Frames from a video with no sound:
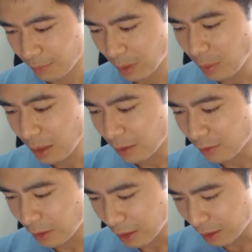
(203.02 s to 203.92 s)
maybe I
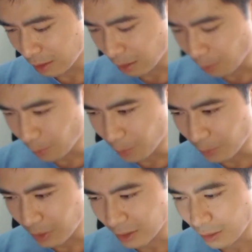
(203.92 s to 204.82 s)
can find,
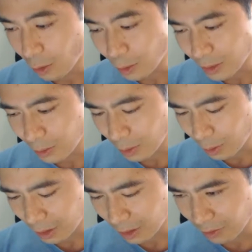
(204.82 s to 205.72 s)
because I also
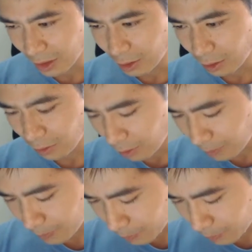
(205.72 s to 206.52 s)
recorded a video of it.